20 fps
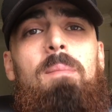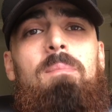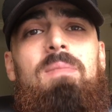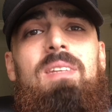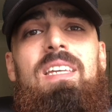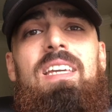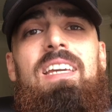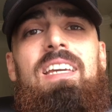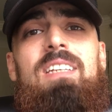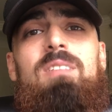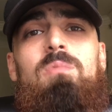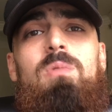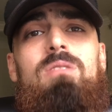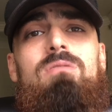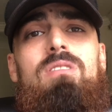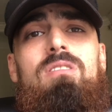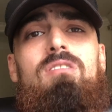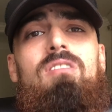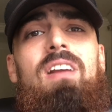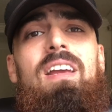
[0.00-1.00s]
years
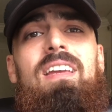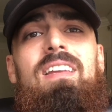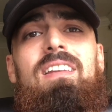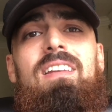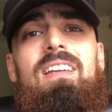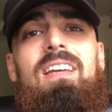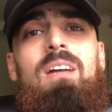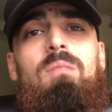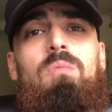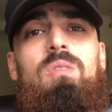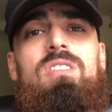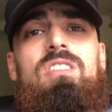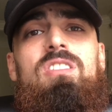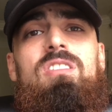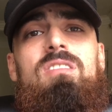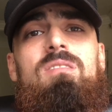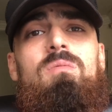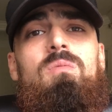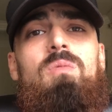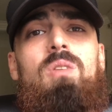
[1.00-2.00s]
we're regretting it and
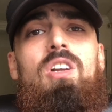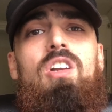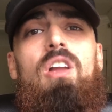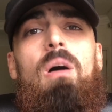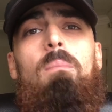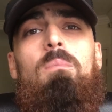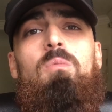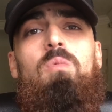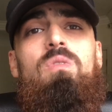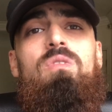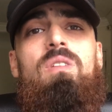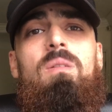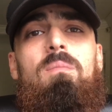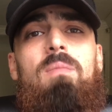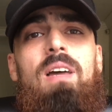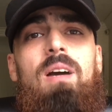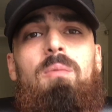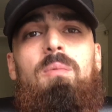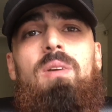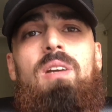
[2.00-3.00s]
we're lumped with him
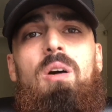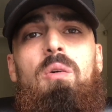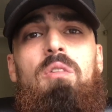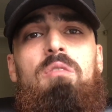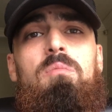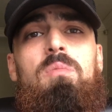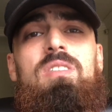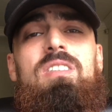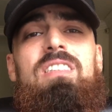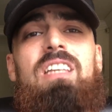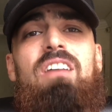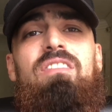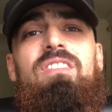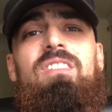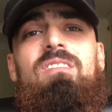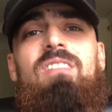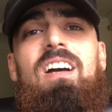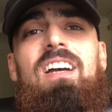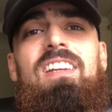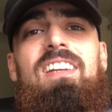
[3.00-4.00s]
like we are with
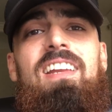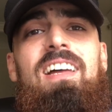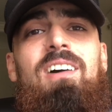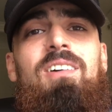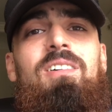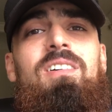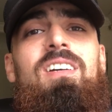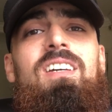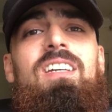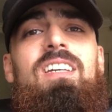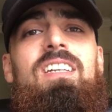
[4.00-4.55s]
Mustafi right now.